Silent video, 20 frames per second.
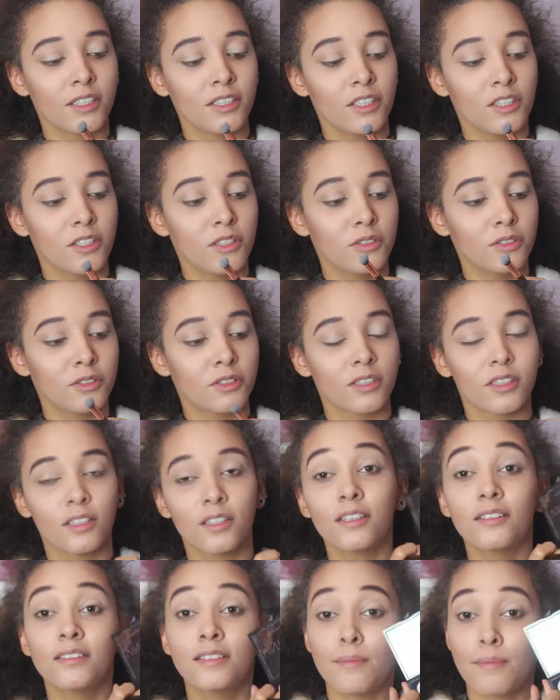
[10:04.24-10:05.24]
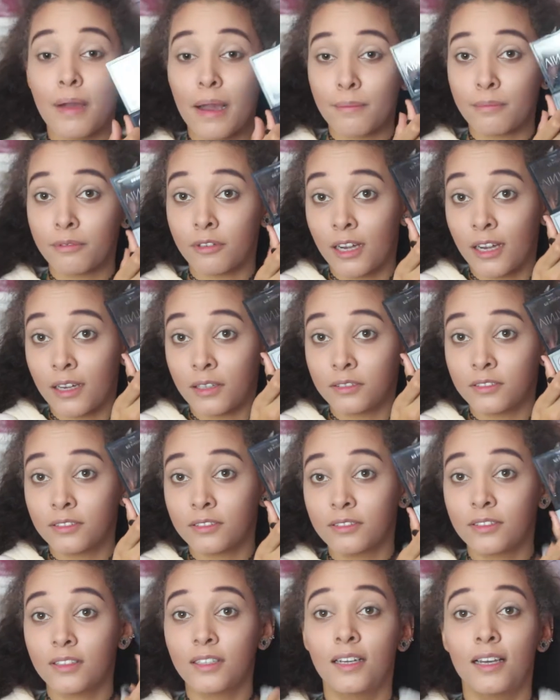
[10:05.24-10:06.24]
to use the matte brown
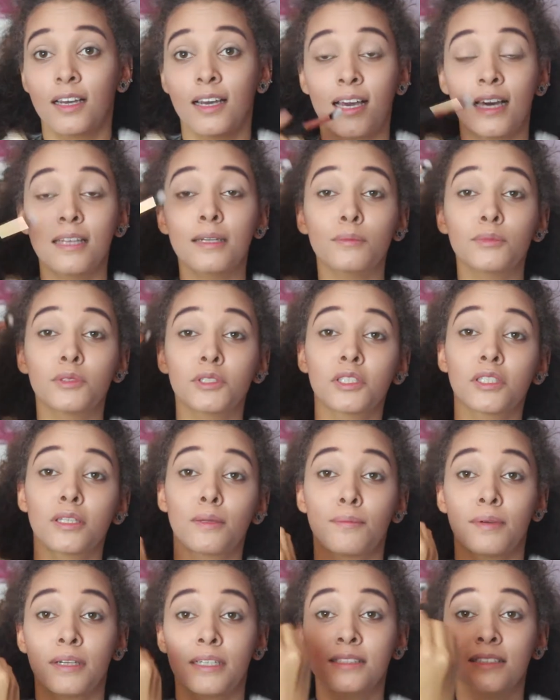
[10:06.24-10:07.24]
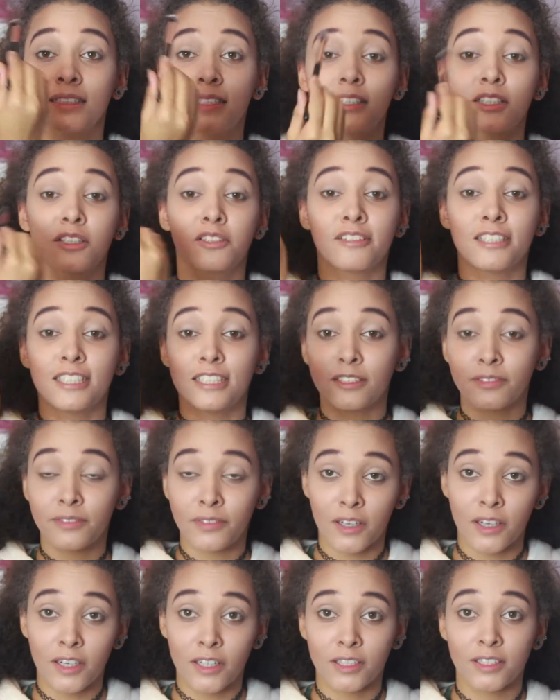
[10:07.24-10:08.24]
and I'm just going to blend it in a crease
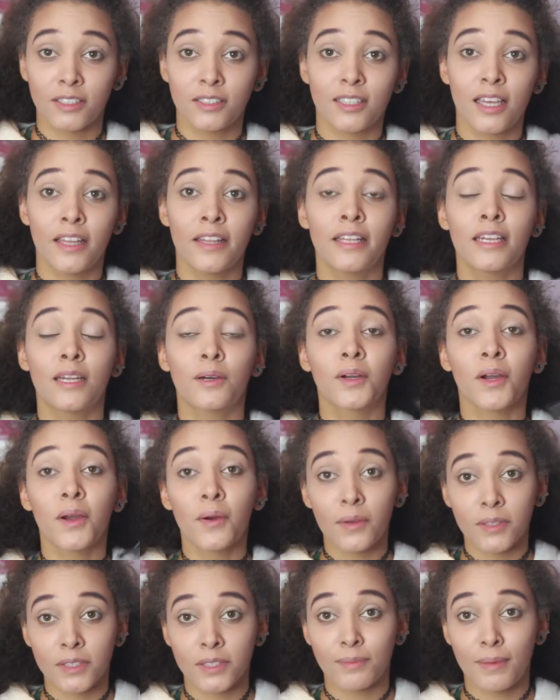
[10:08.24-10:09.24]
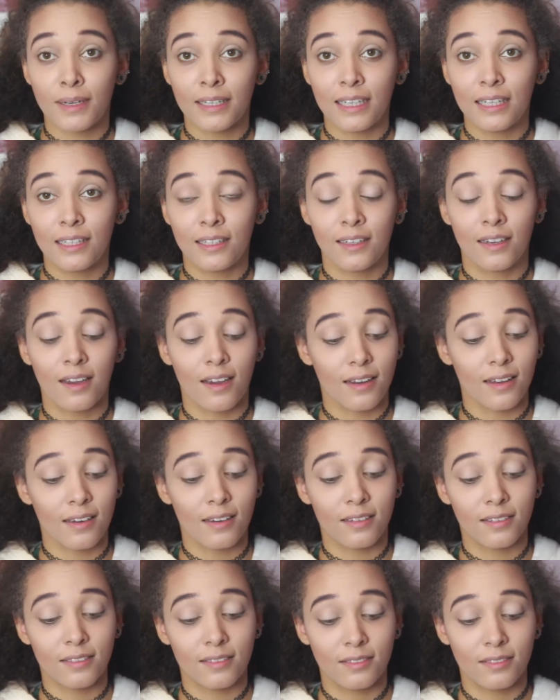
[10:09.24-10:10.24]
first, and then I'll go on to my lid colour.